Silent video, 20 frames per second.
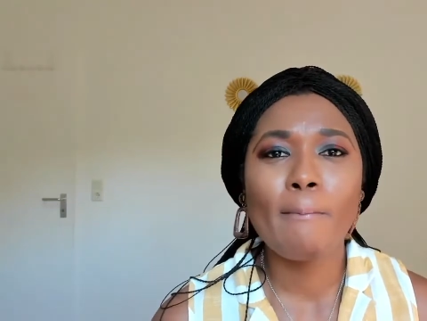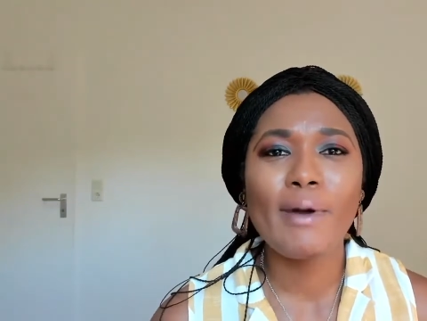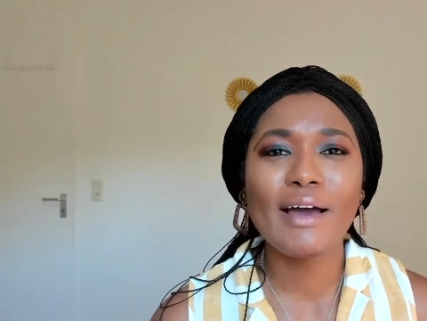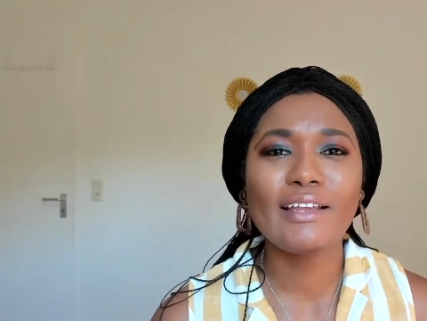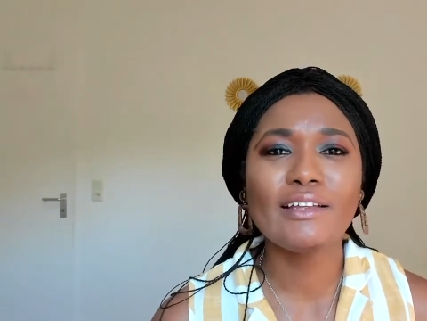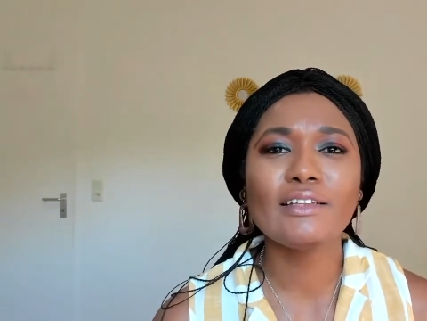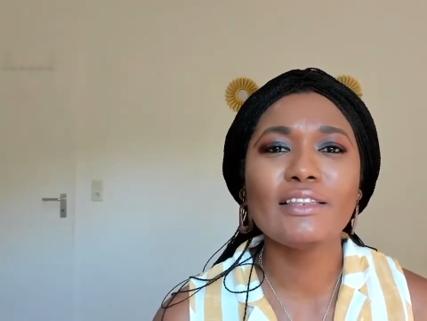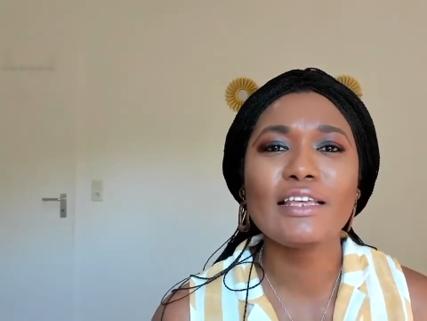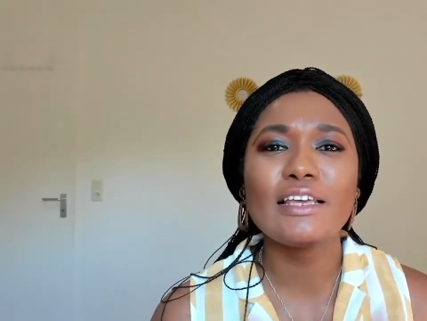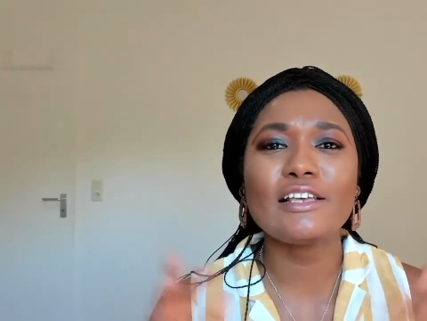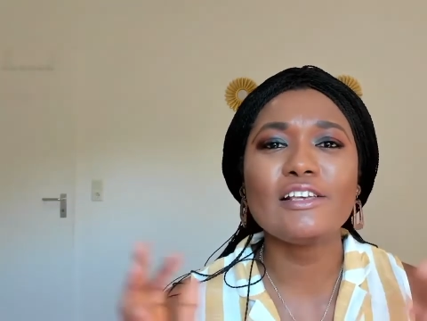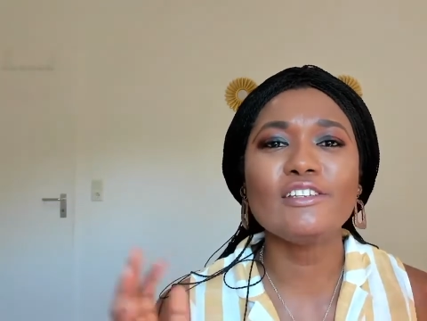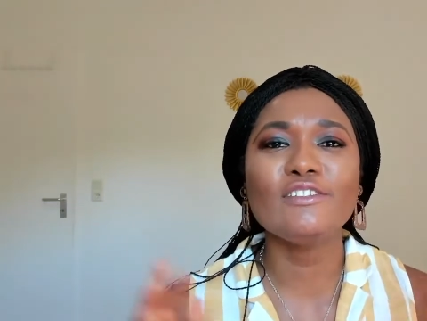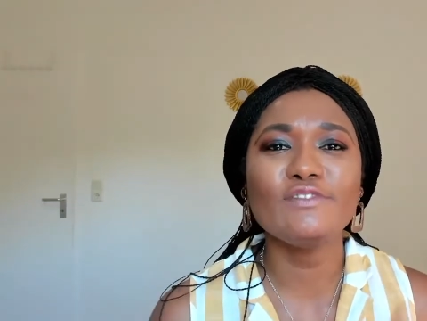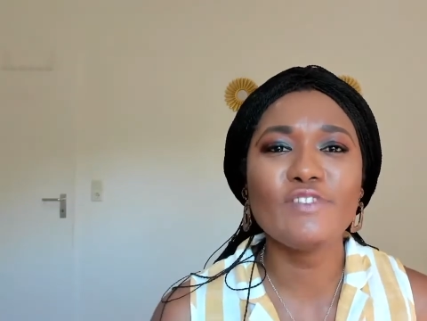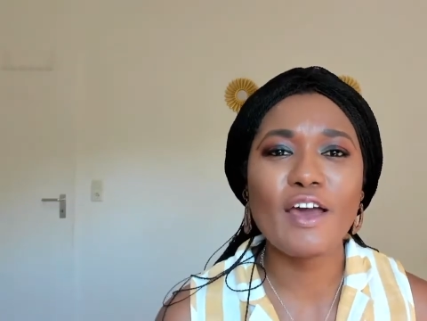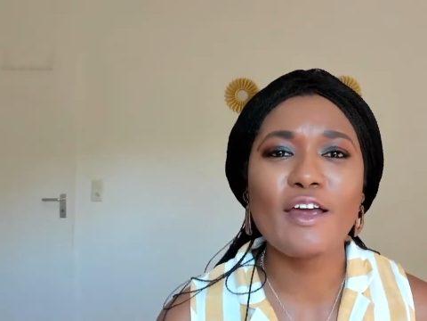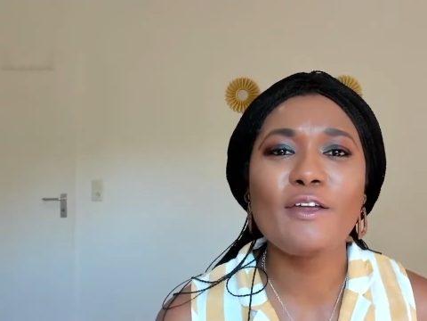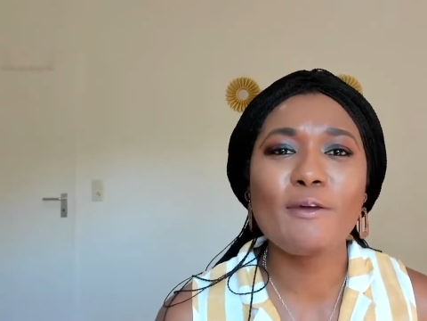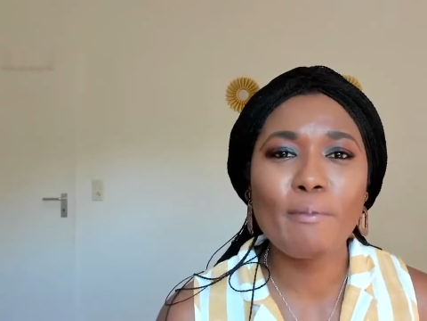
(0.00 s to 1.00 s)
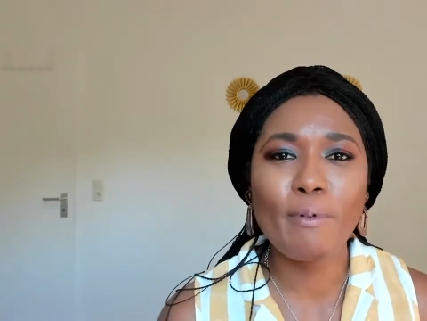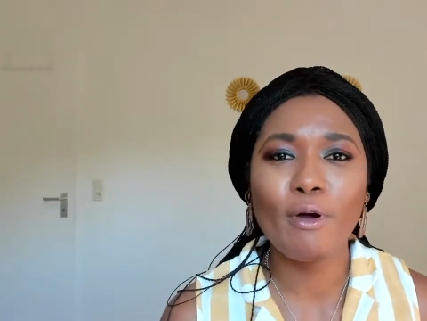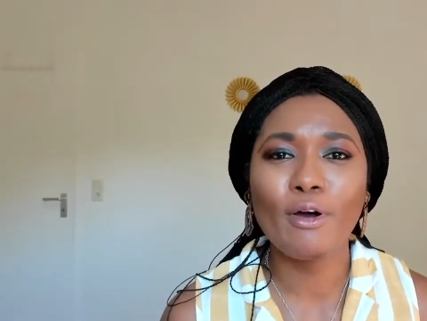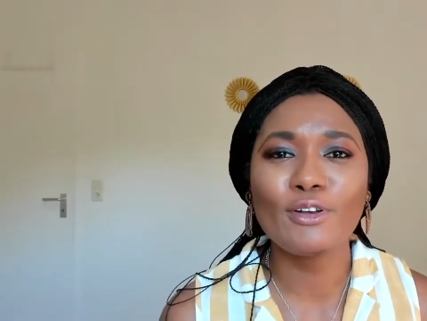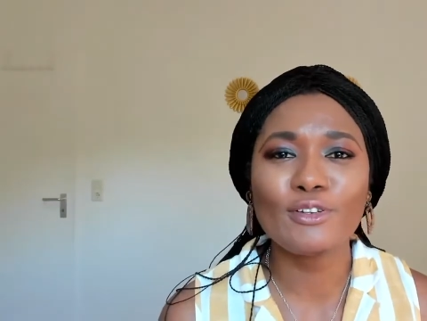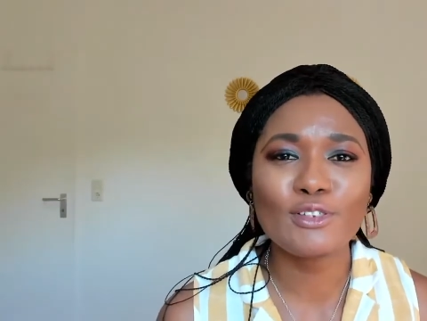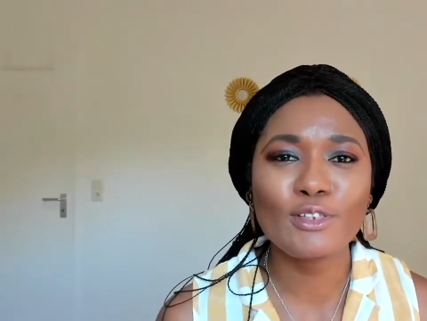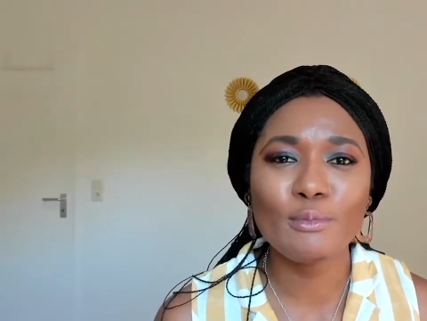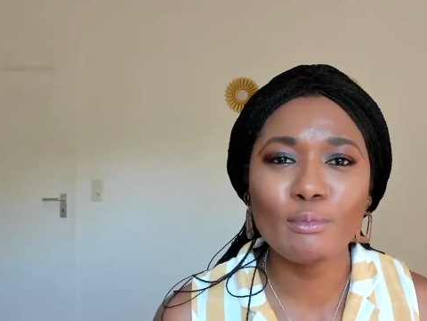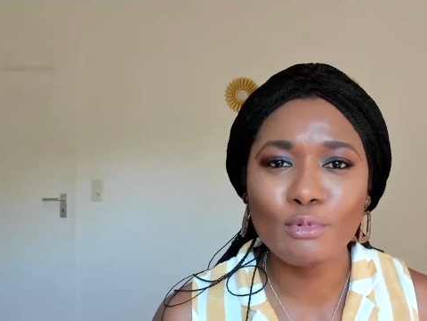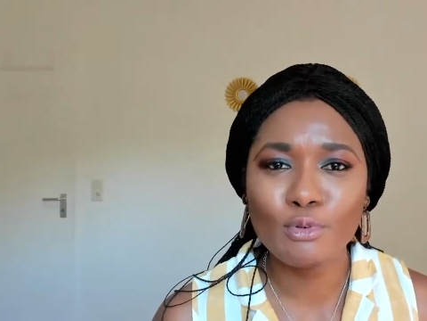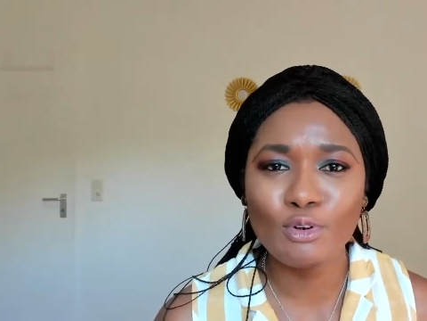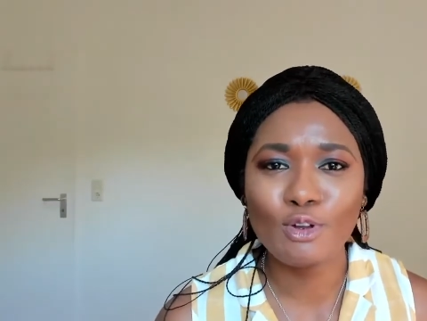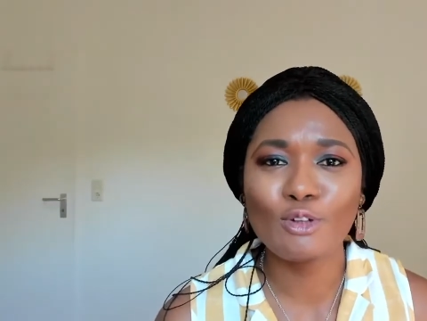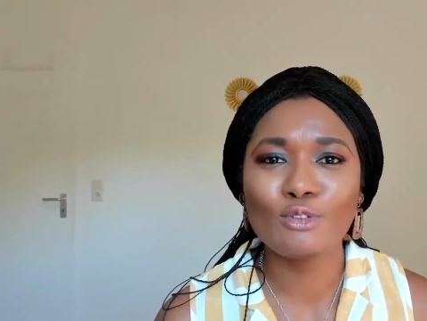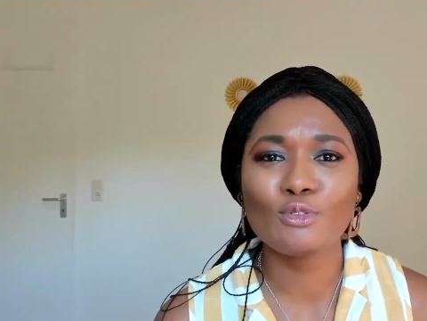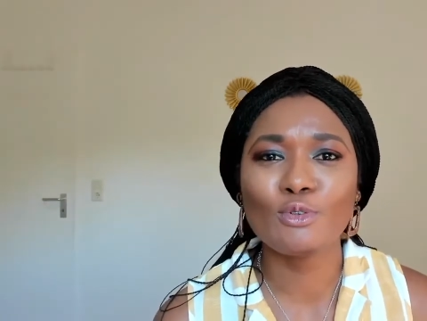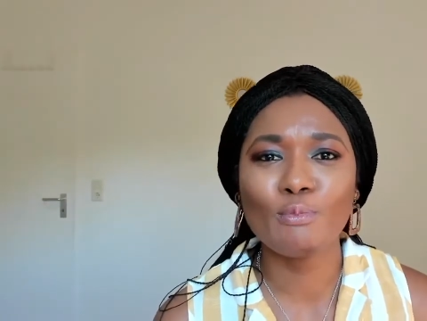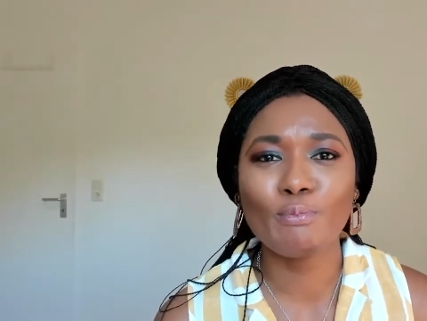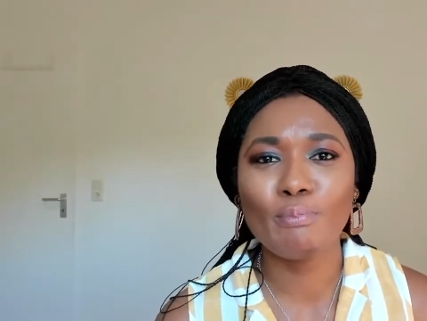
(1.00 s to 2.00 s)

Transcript: but I don't think it's very possible not